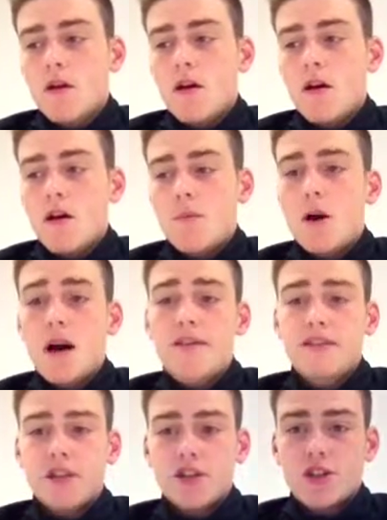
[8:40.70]
I have
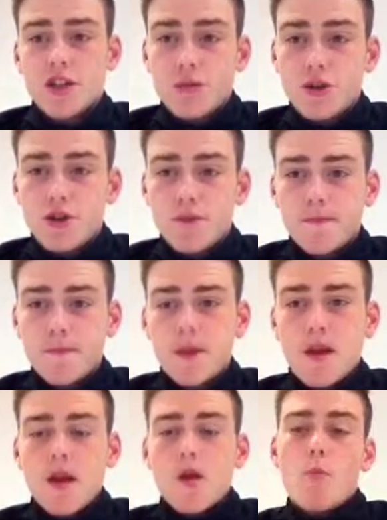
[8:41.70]
attached an image,
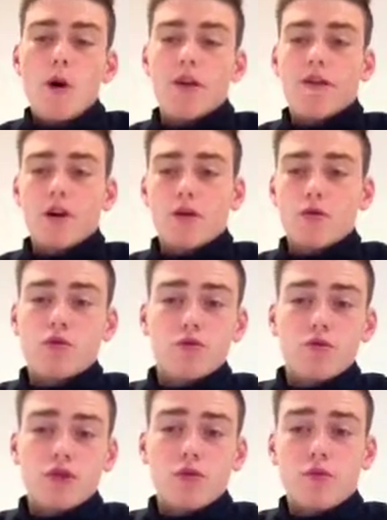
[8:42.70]
but I will
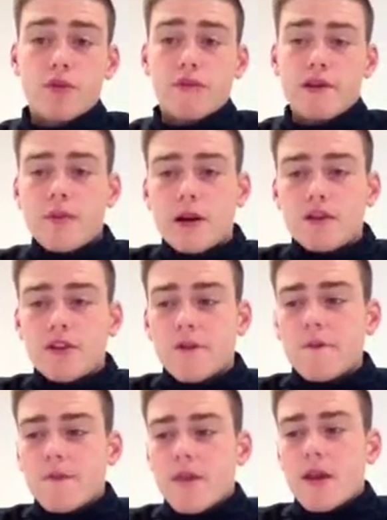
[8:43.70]
talk to you briefly about it.